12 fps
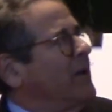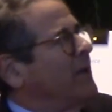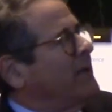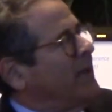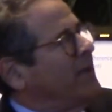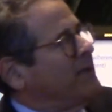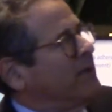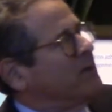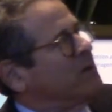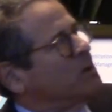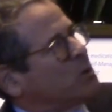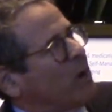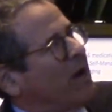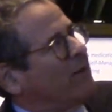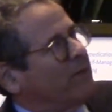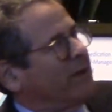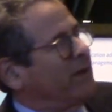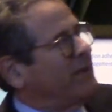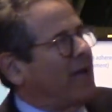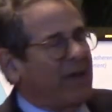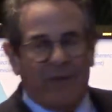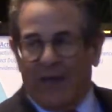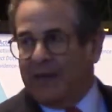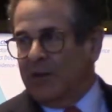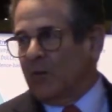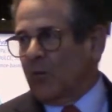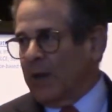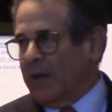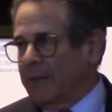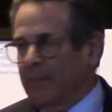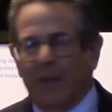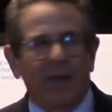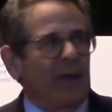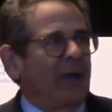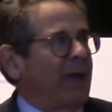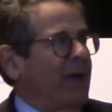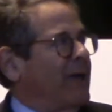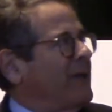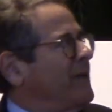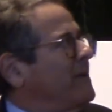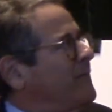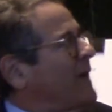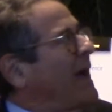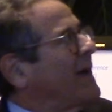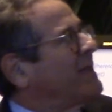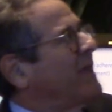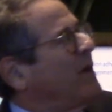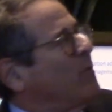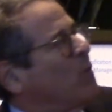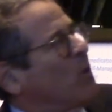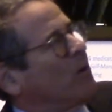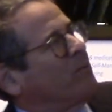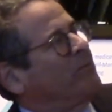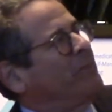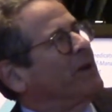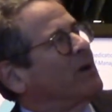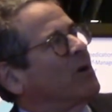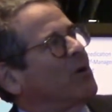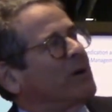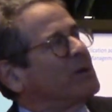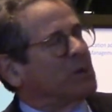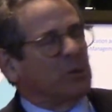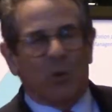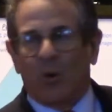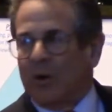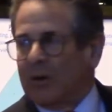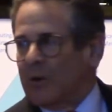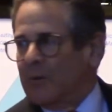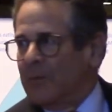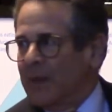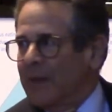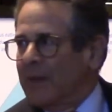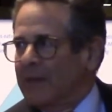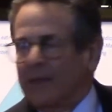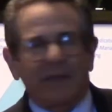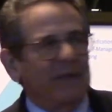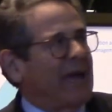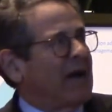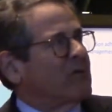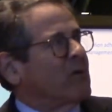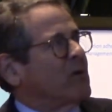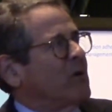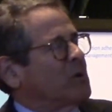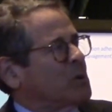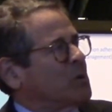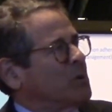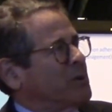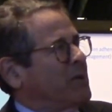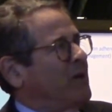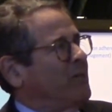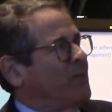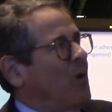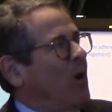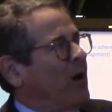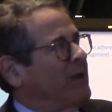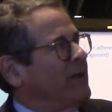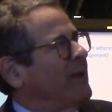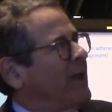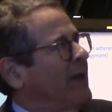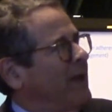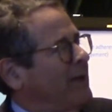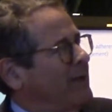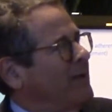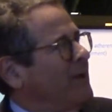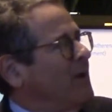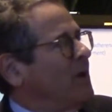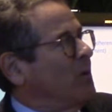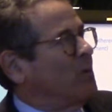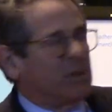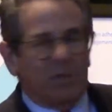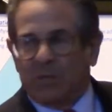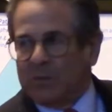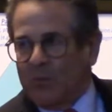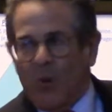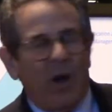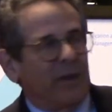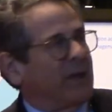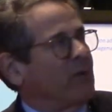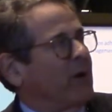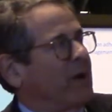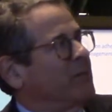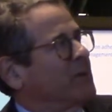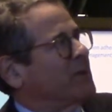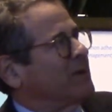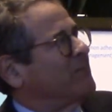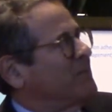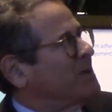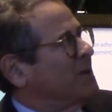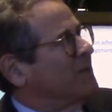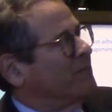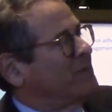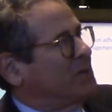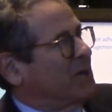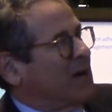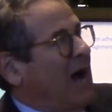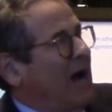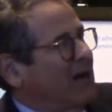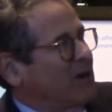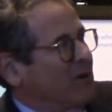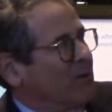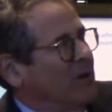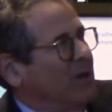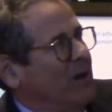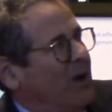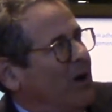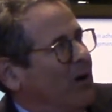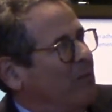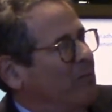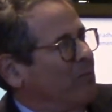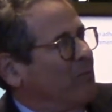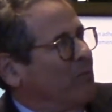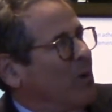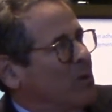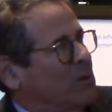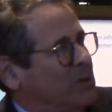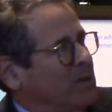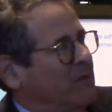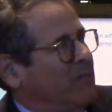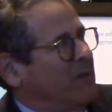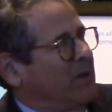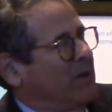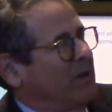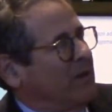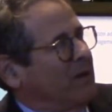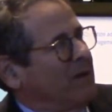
They didn't travel. They didn't have any grain. And in fact, they were bigger and stronger than the agriculturalists they fought, and which is why they were able to conquer most of the